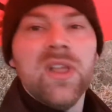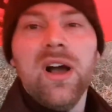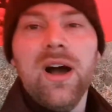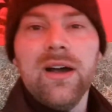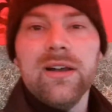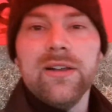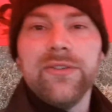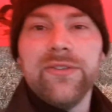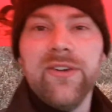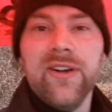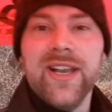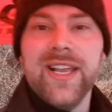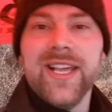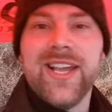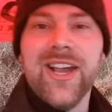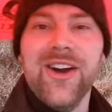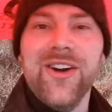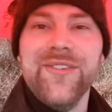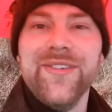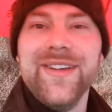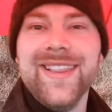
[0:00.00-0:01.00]
had a funny
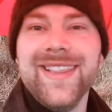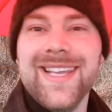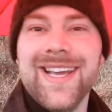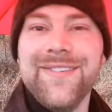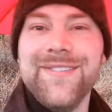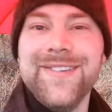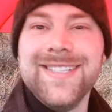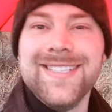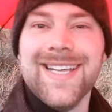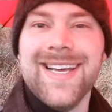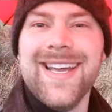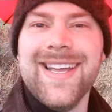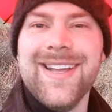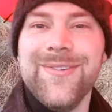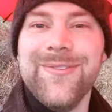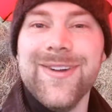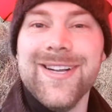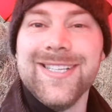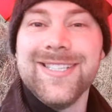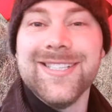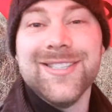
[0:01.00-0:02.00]
comment the other day,
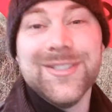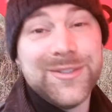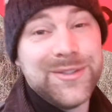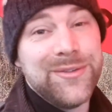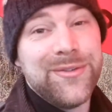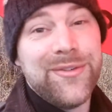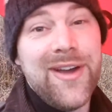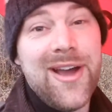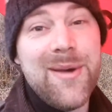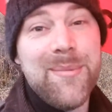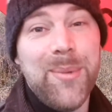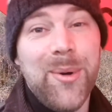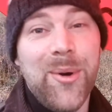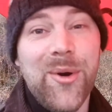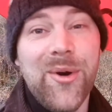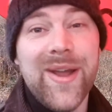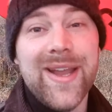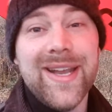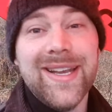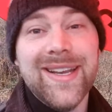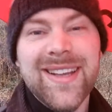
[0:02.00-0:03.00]
which is a fair
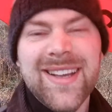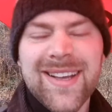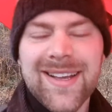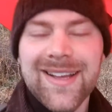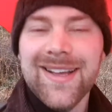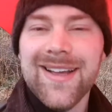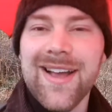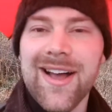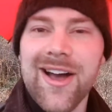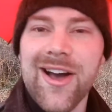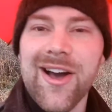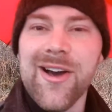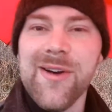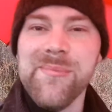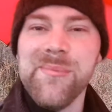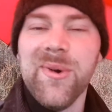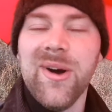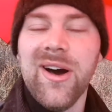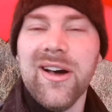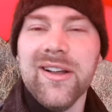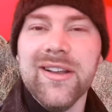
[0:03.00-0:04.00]
point,
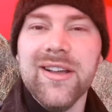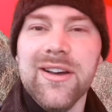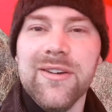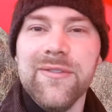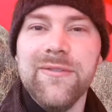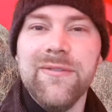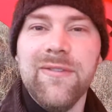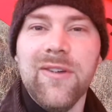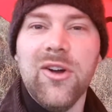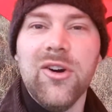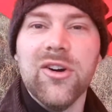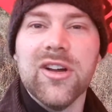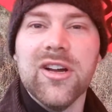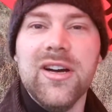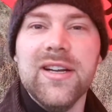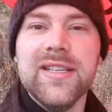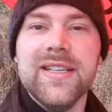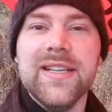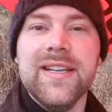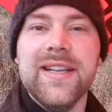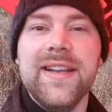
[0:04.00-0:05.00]
on a vlog
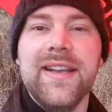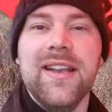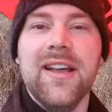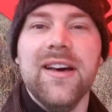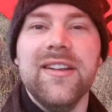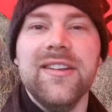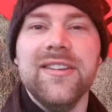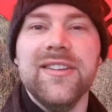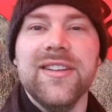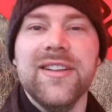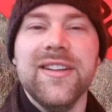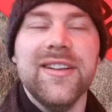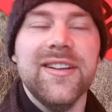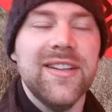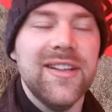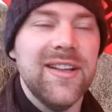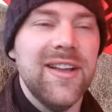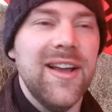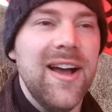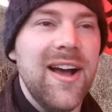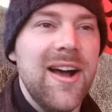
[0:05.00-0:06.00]
I did in London
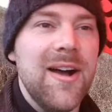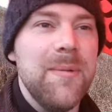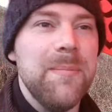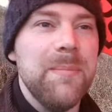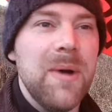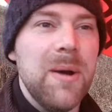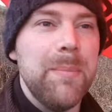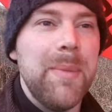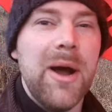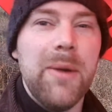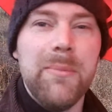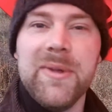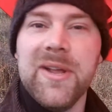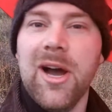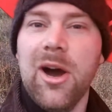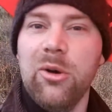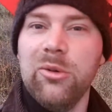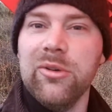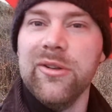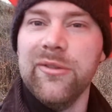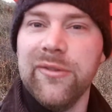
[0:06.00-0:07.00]
about me
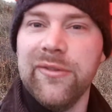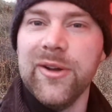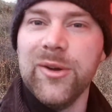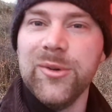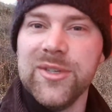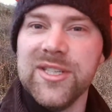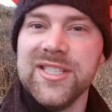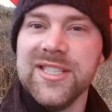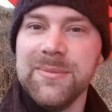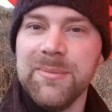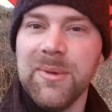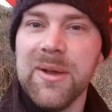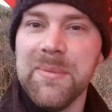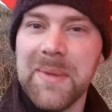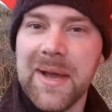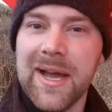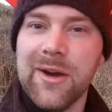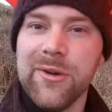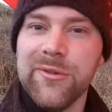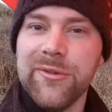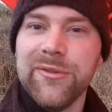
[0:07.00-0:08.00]
holding filters in my
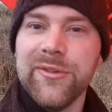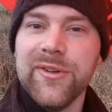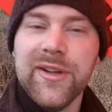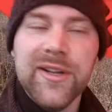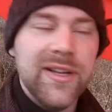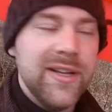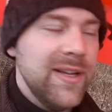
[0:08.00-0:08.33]
mouth.